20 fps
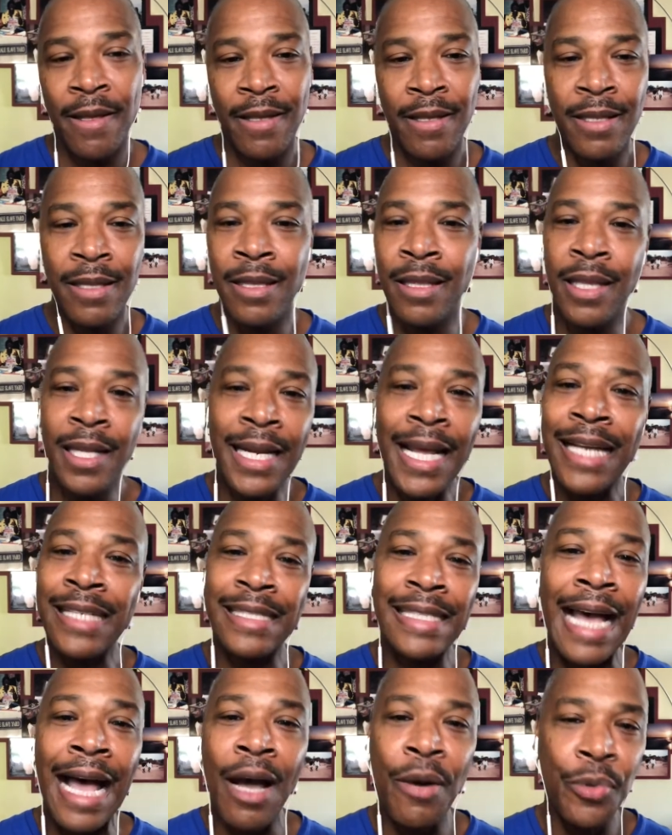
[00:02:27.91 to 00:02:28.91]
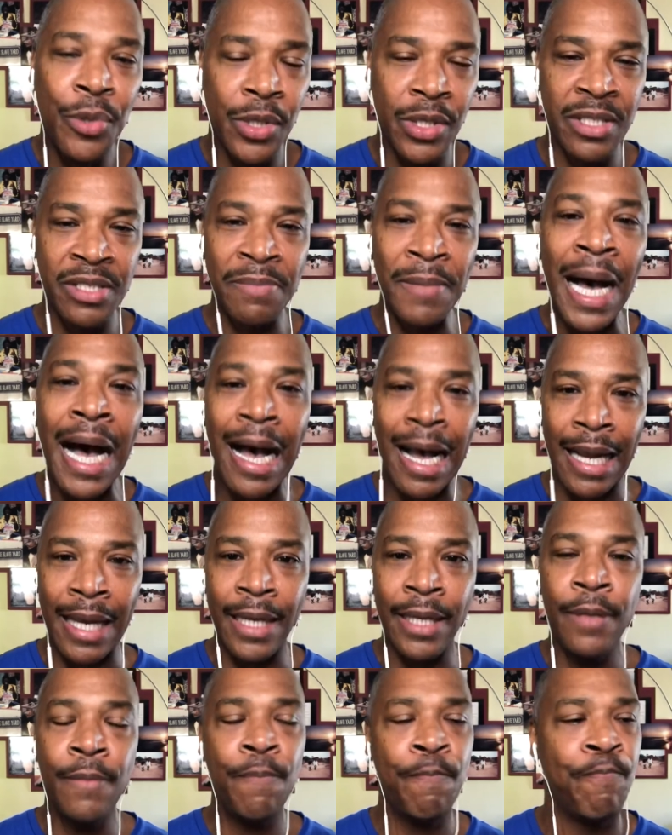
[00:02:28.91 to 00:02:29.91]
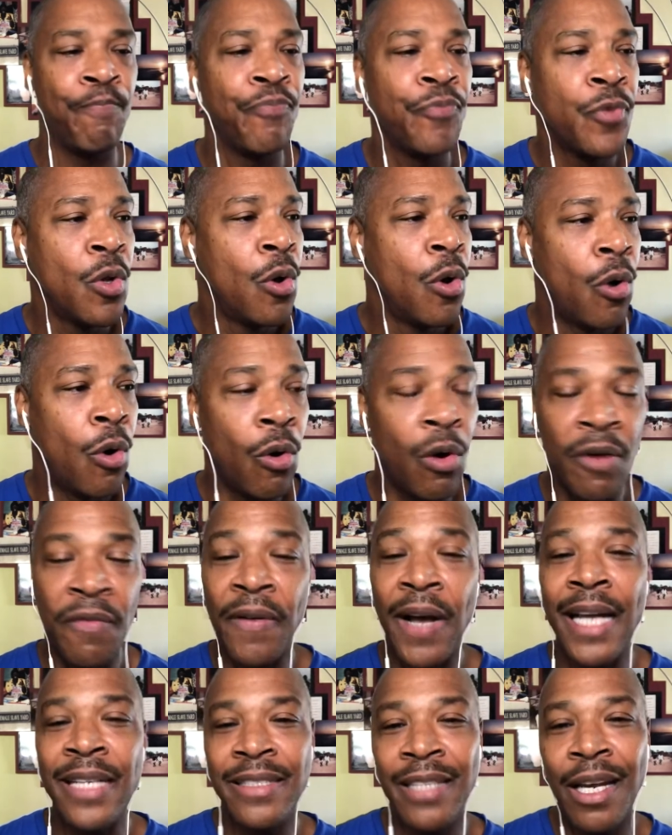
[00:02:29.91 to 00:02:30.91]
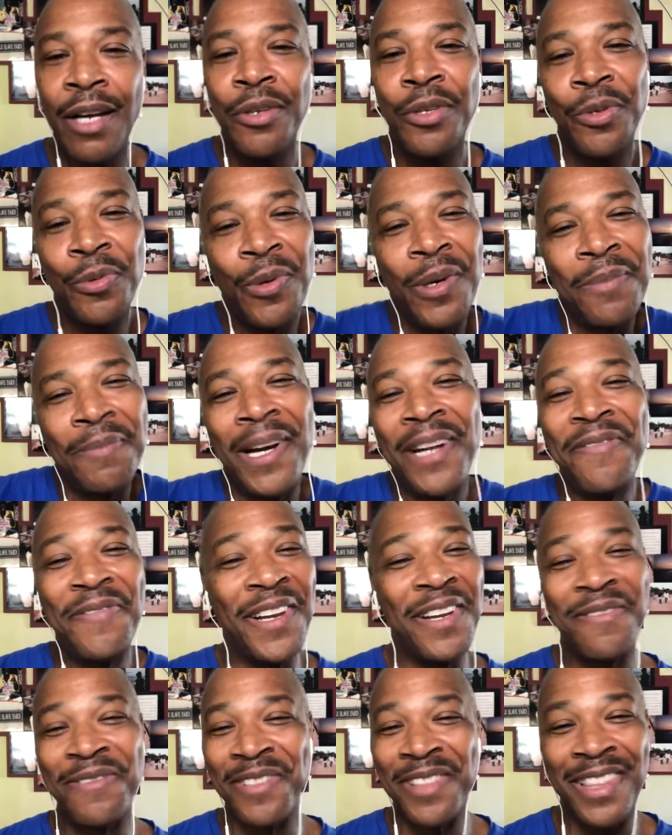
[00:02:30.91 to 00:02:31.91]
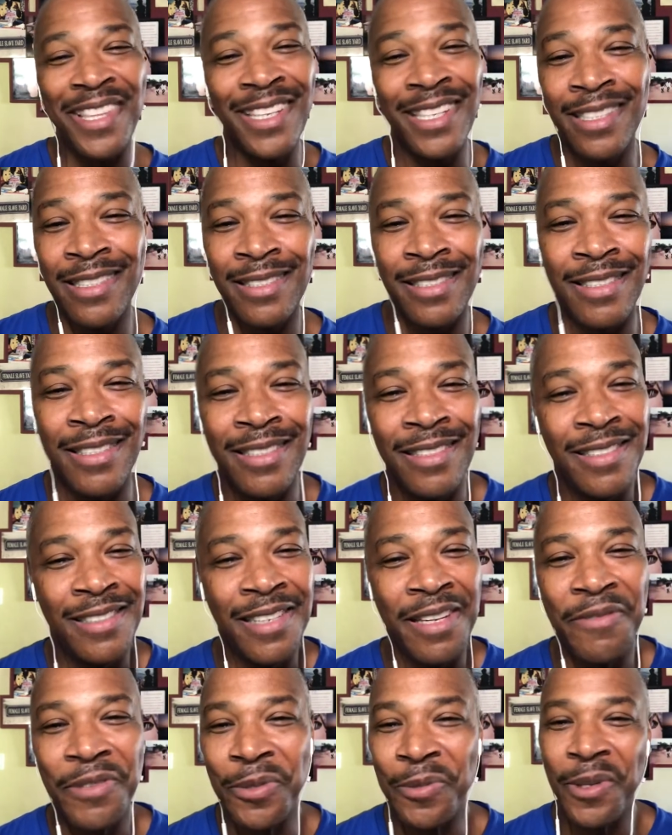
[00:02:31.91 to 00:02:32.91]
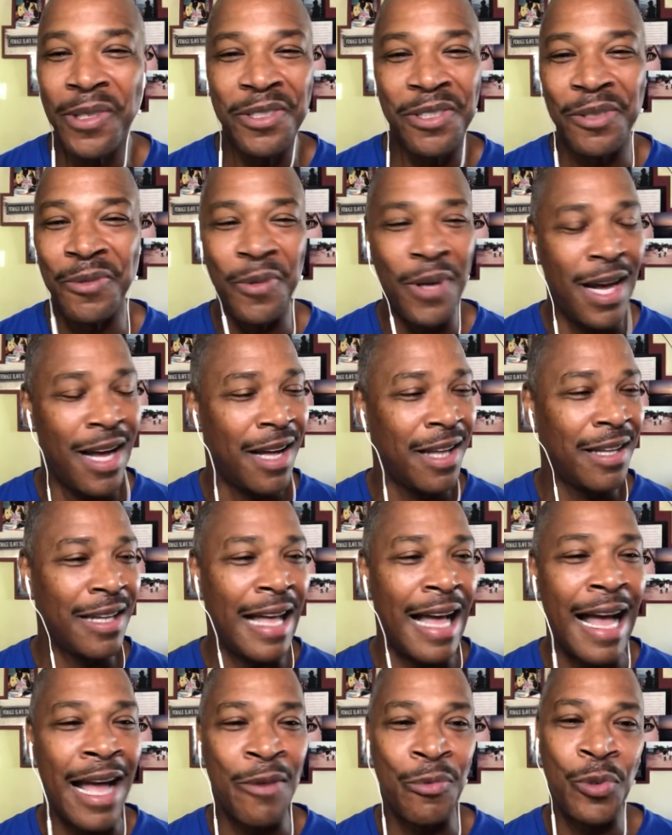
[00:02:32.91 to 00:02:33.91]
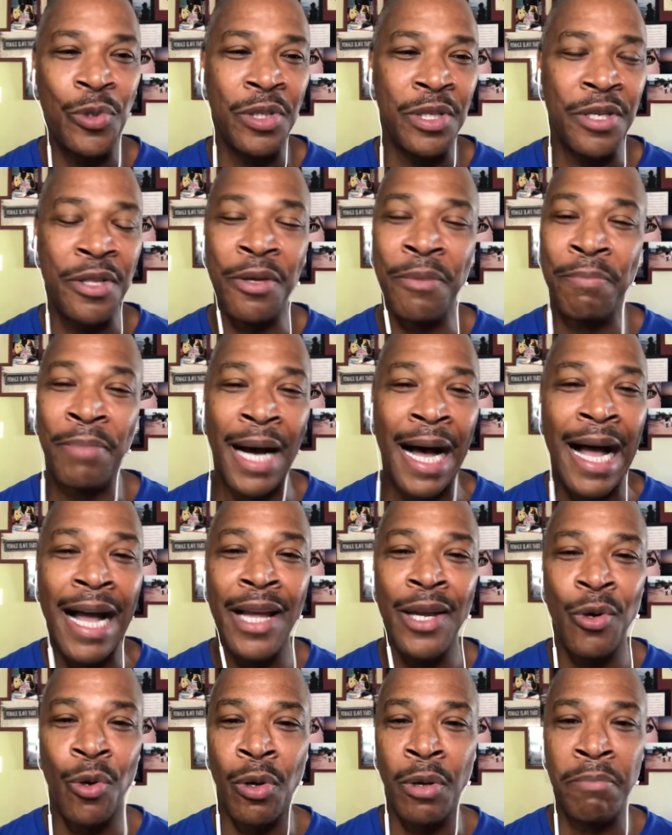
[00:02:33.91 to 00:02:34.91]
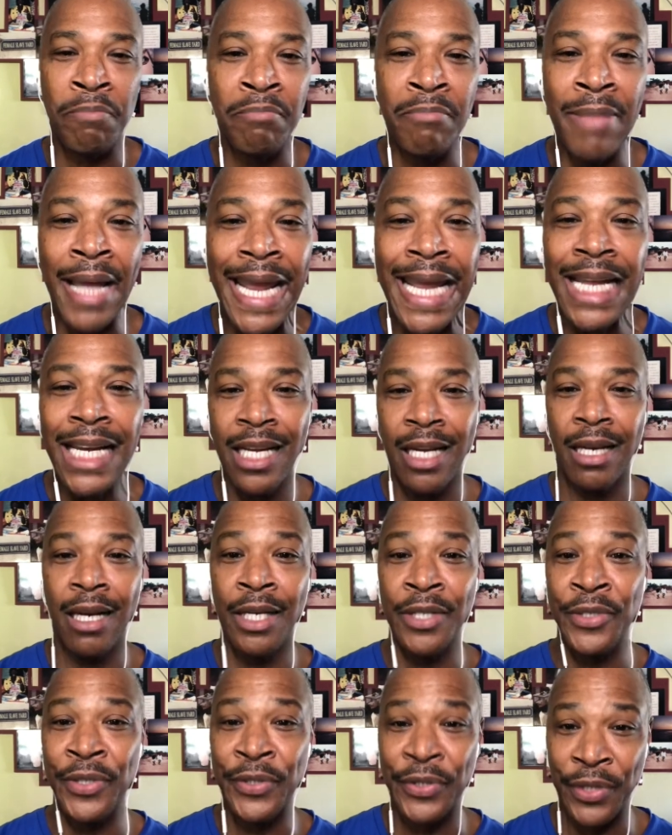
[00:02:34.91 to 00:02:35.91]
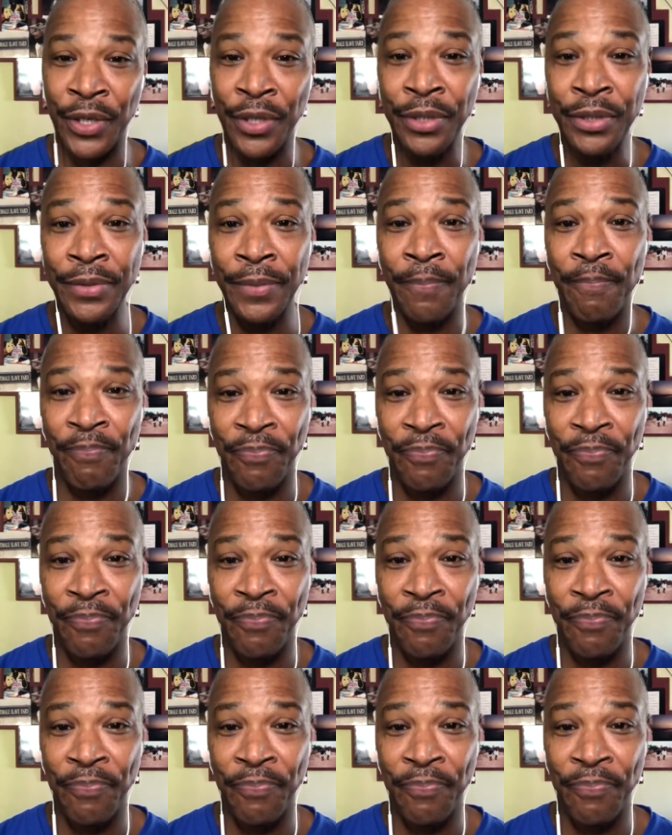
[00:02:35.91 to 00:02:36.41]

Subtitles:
the next hour is mine, or if I tell you one of my favorite things is every once in a while I will either buy or make a dessert,